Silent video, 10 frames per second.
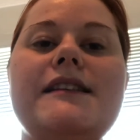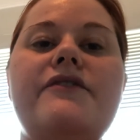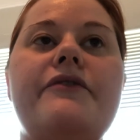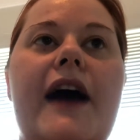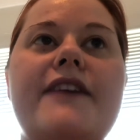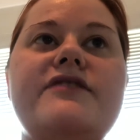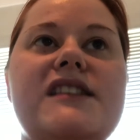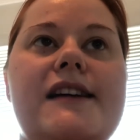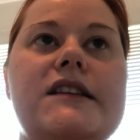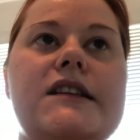in 5
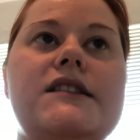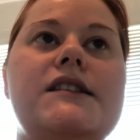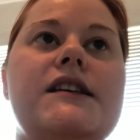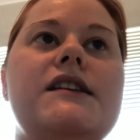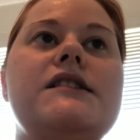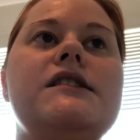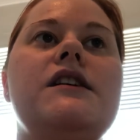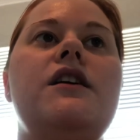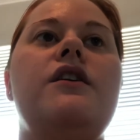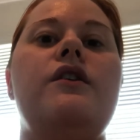sentences
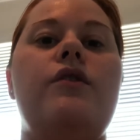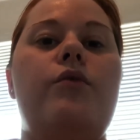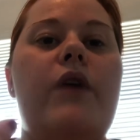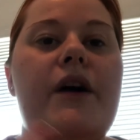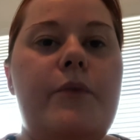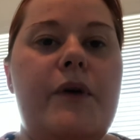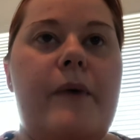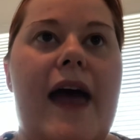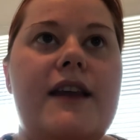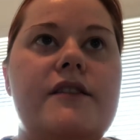what we
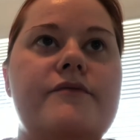read.